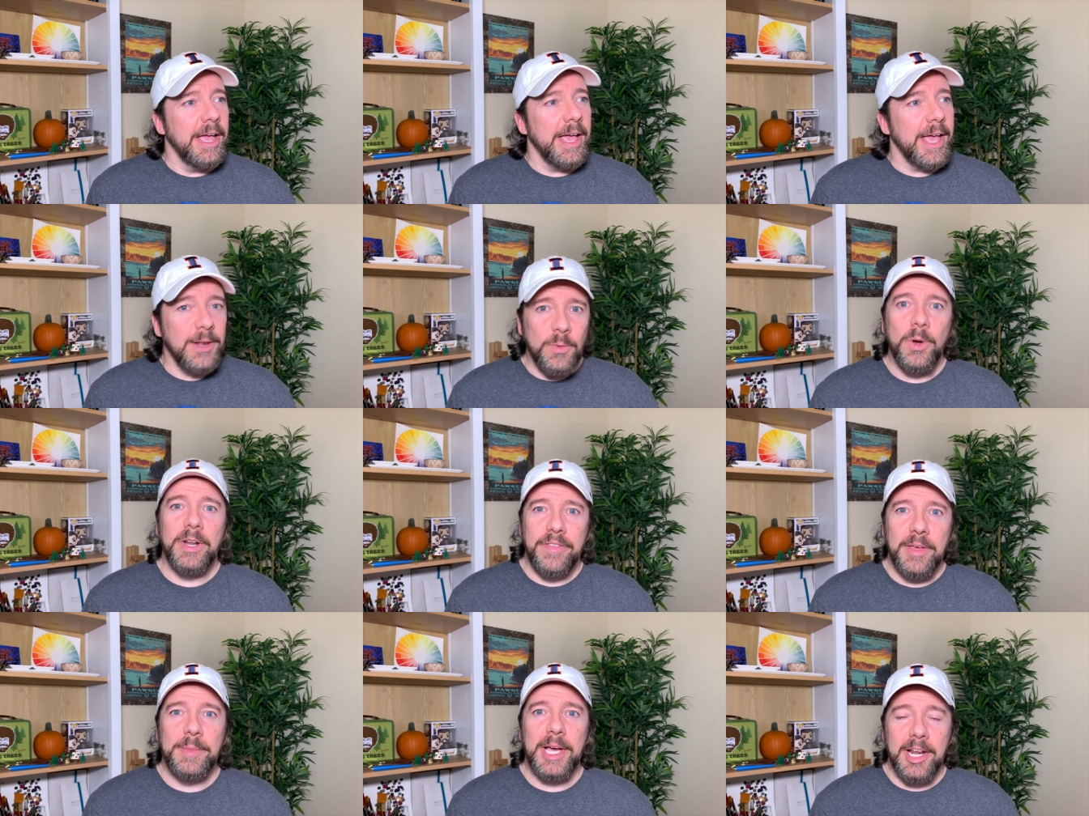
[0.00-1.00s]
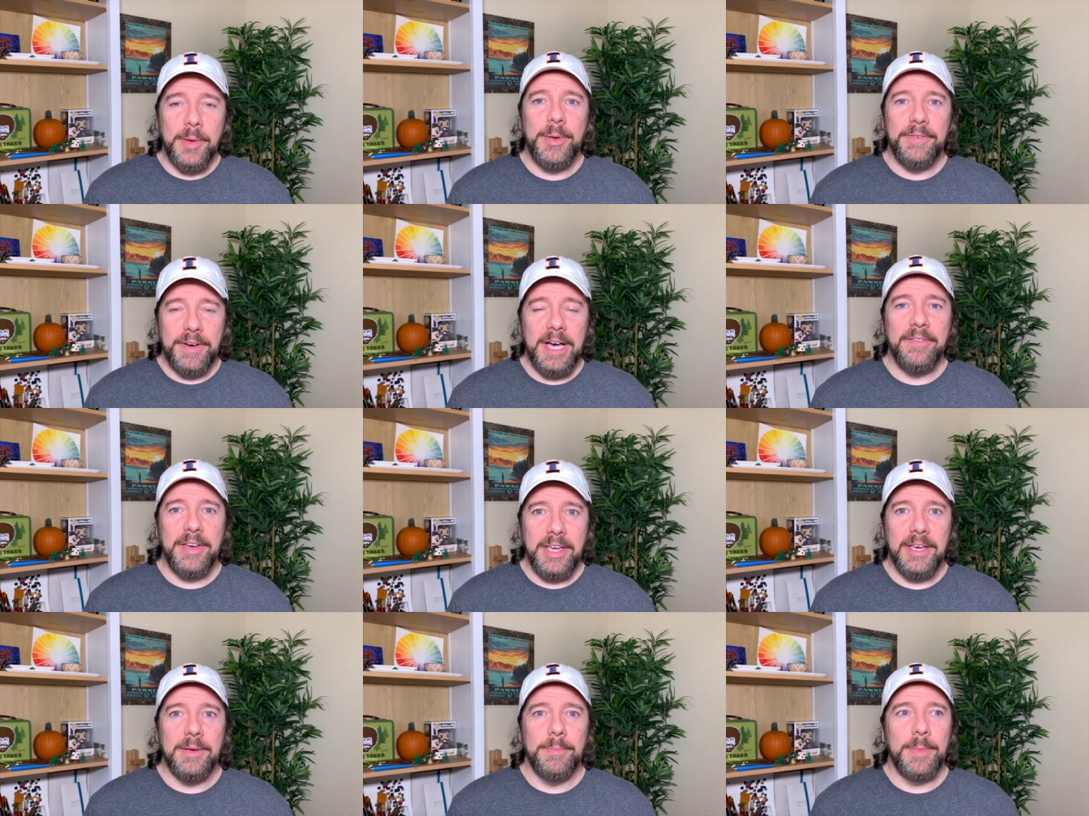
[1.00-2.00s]
and one of them got up at 5
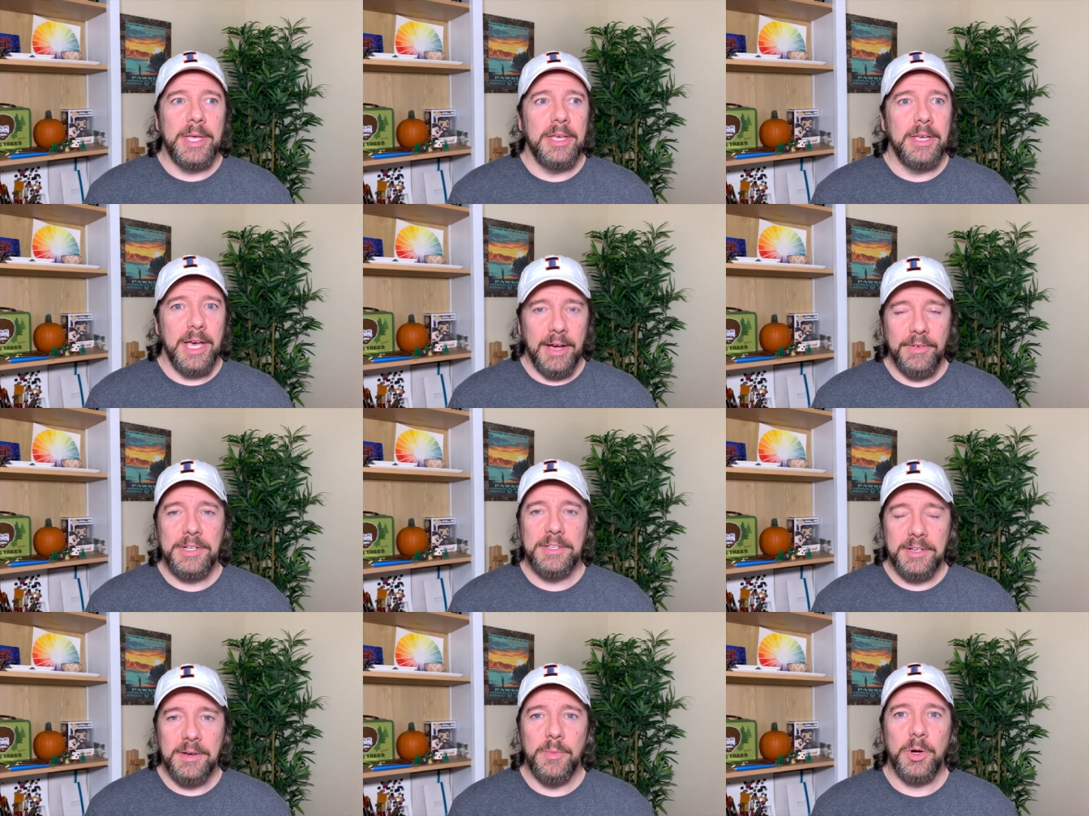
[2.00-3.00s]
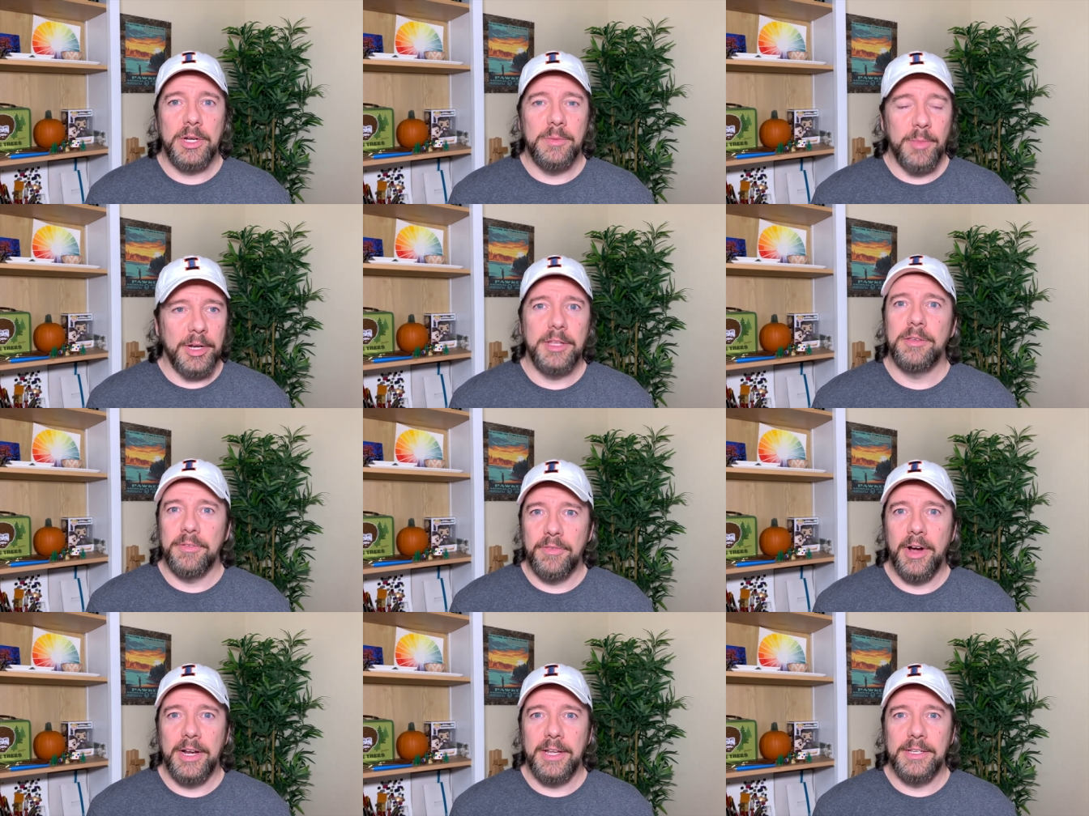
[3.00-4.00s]
a.m. every single morning, Monday through
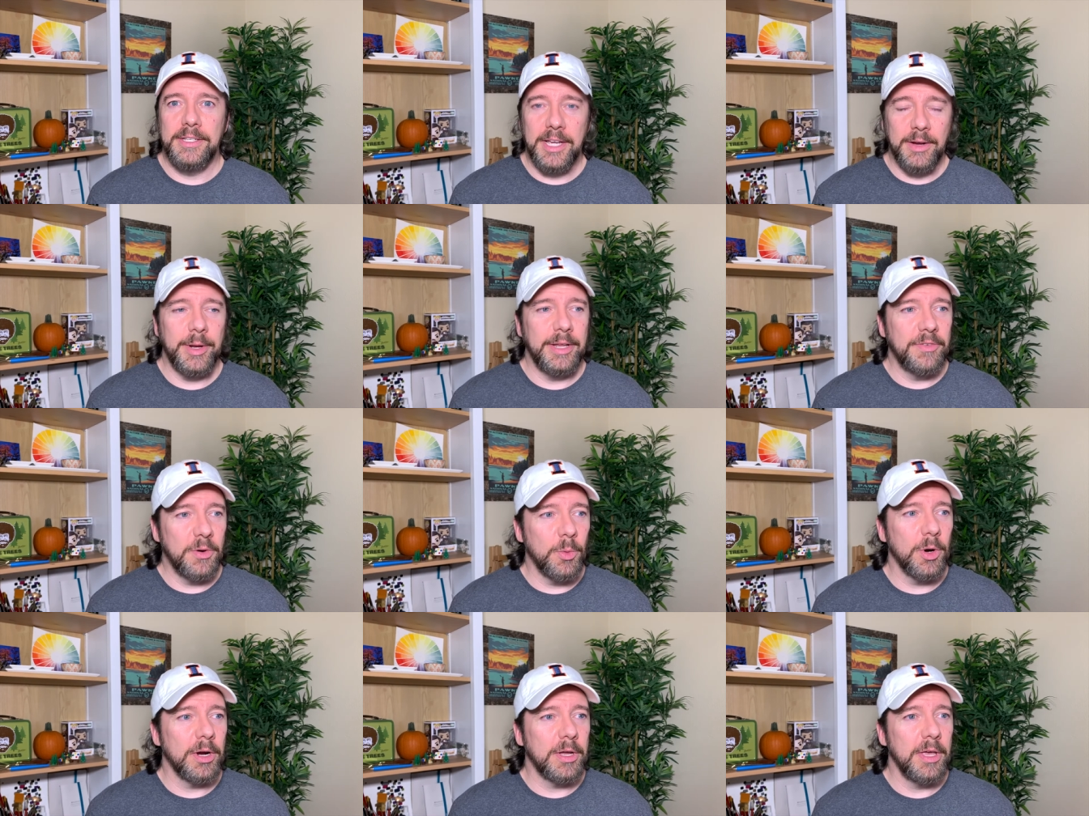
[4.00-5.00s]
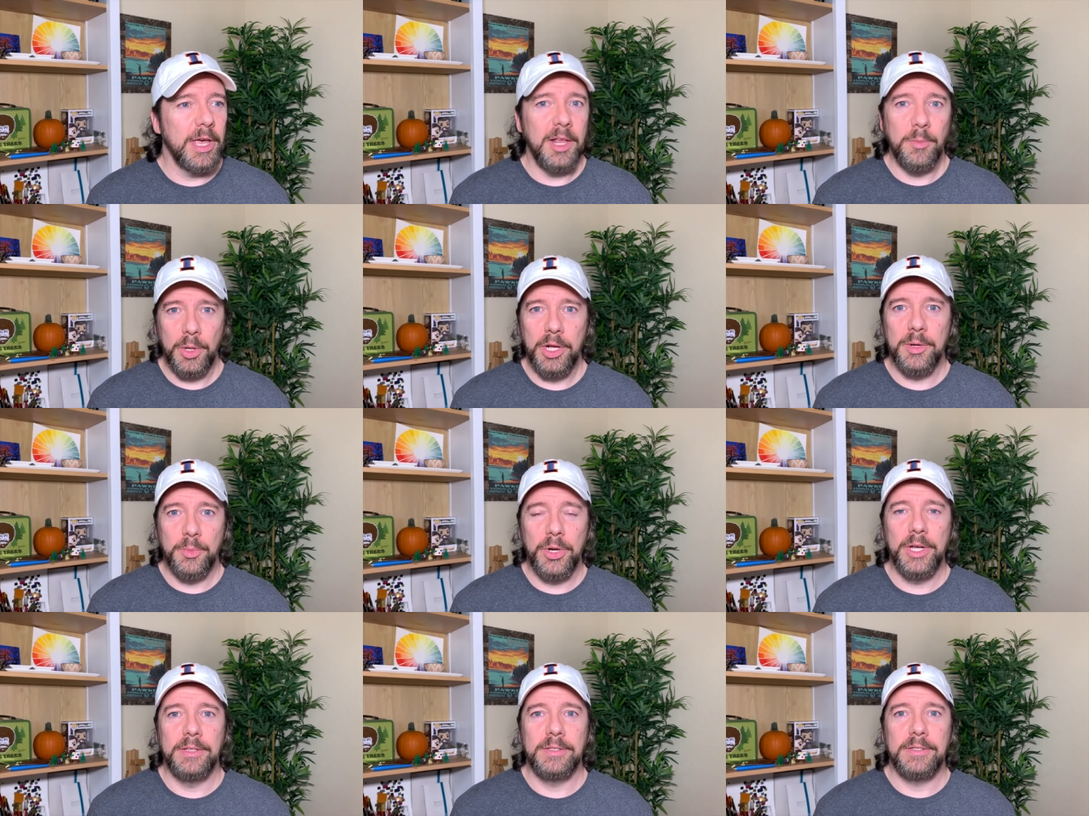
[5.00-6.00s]
Friday, to get ready for work and blared
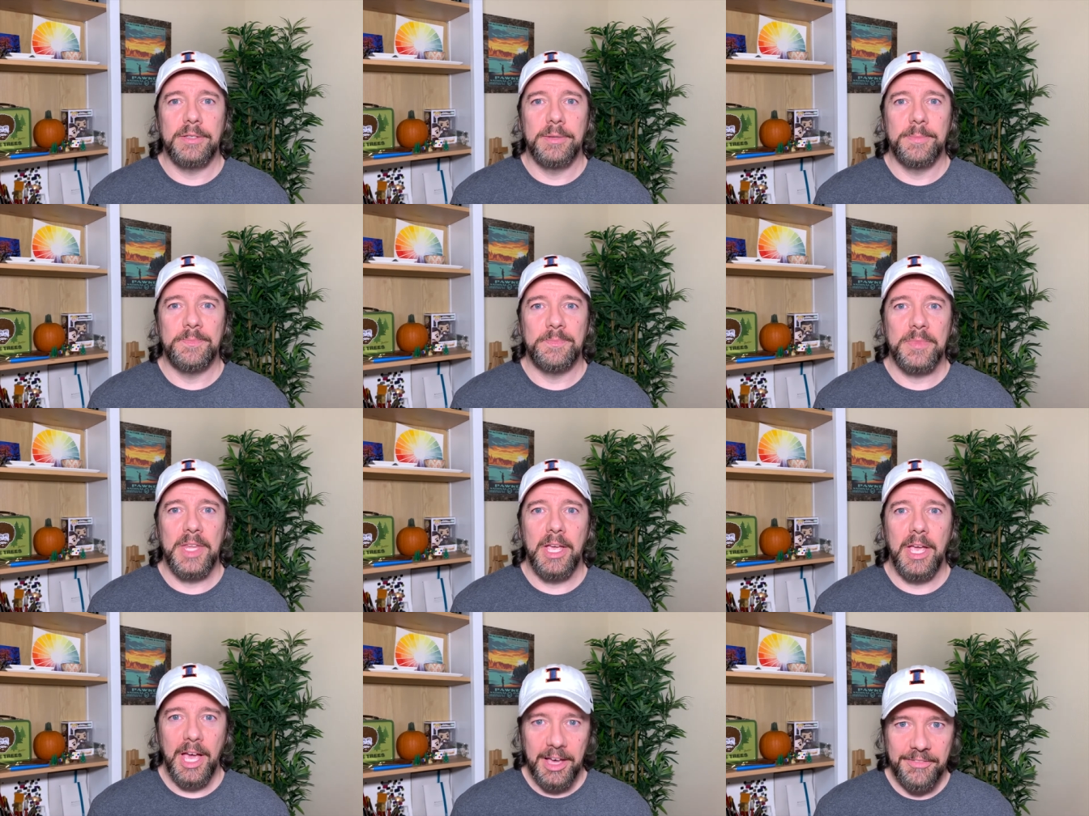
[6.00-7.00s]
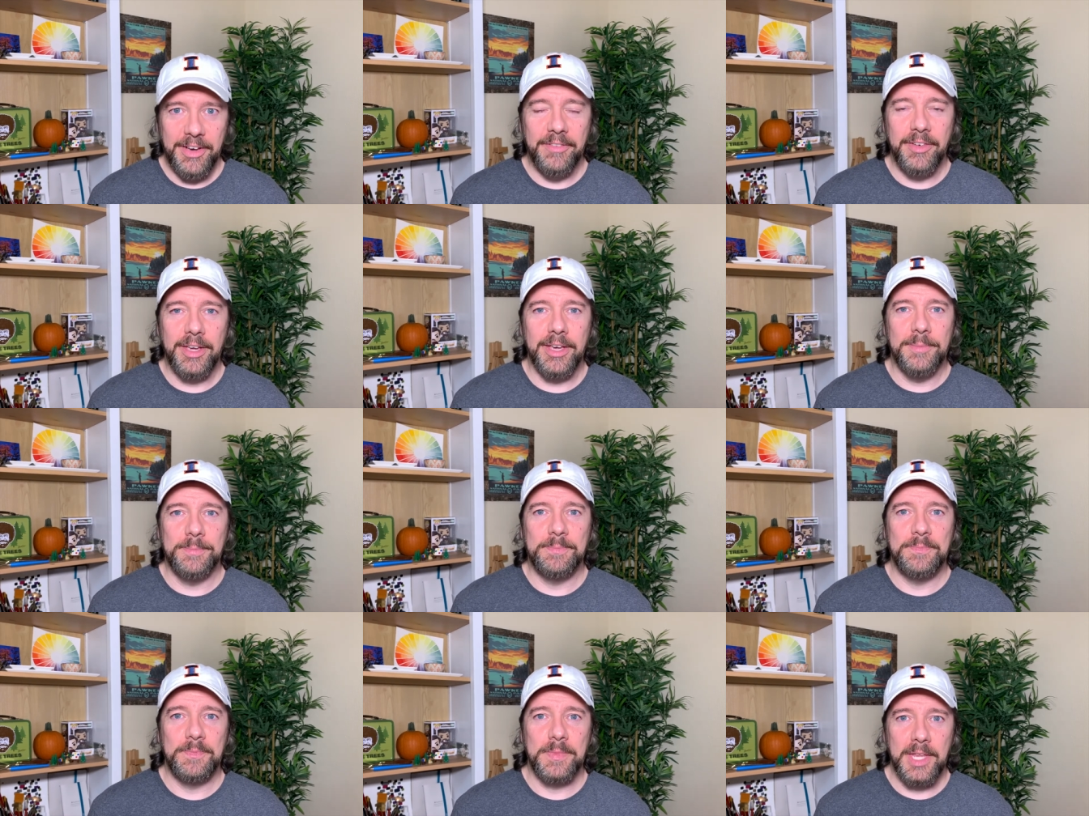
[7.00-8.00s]
Prince at 5 a.m.
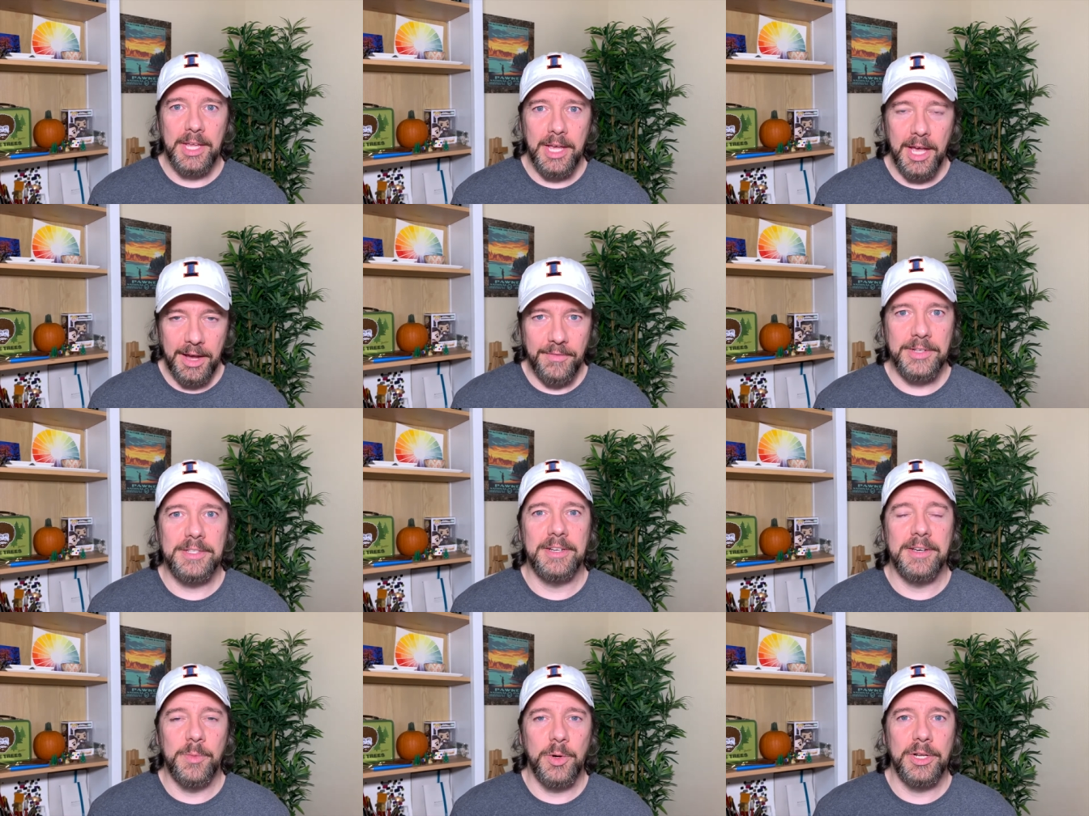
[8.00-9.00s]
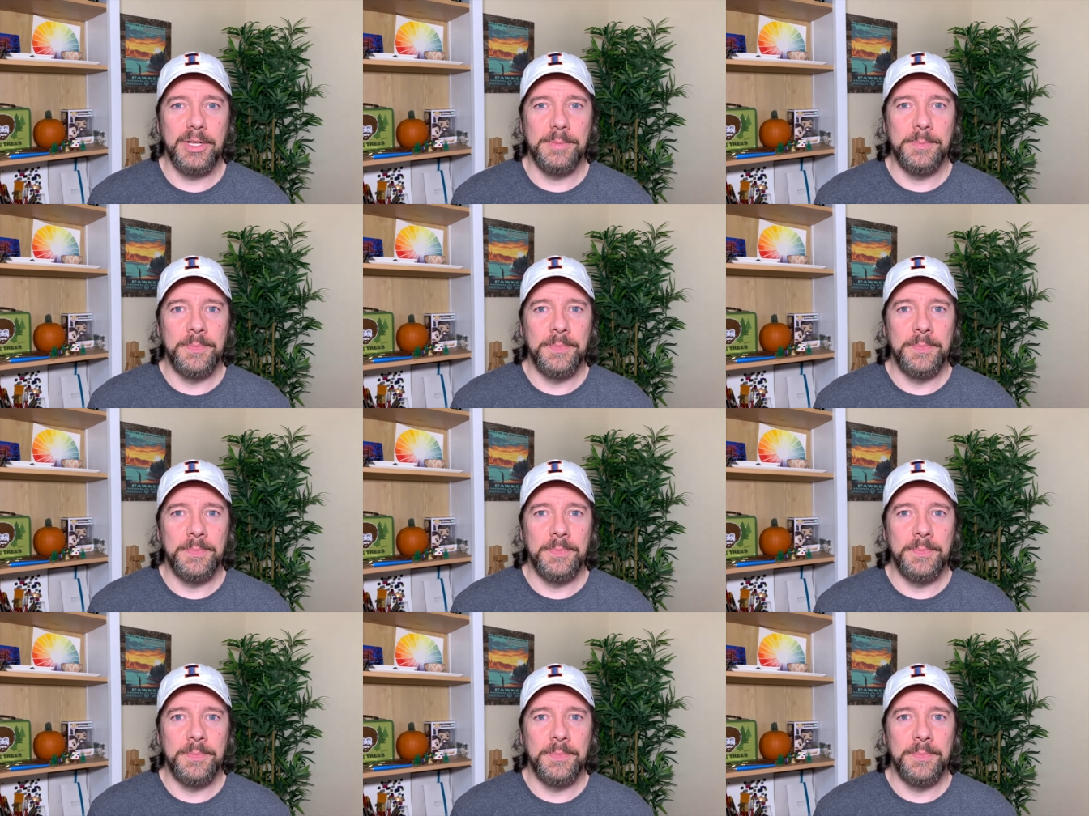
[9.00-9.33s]
every single morning.